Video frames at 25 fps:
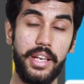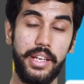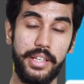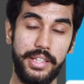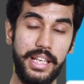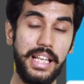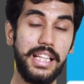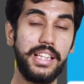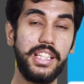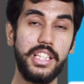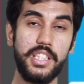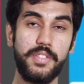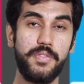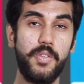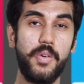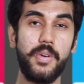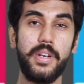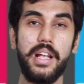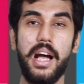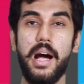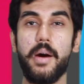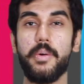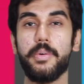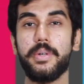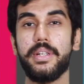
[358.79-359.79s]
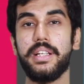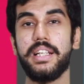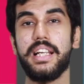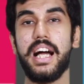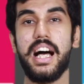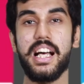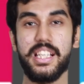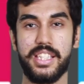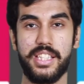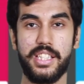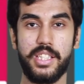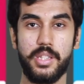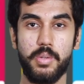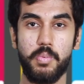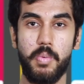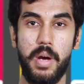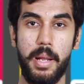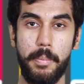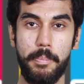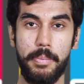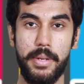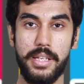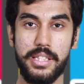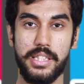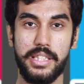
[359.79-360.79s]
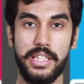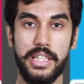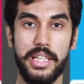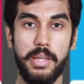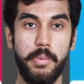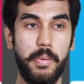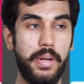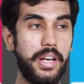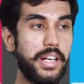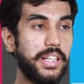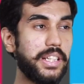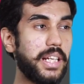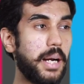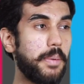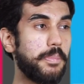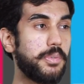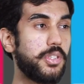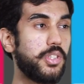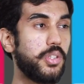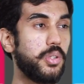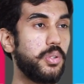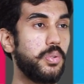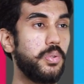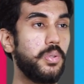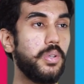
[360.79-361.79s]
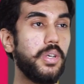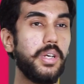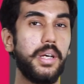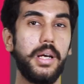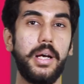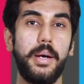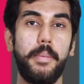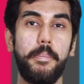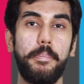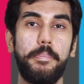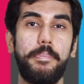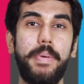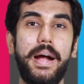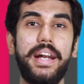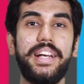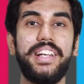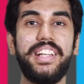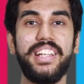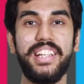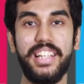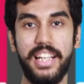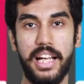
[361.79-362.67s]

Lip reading: yet this phone outlasts OnePlus 3 when it comes to battery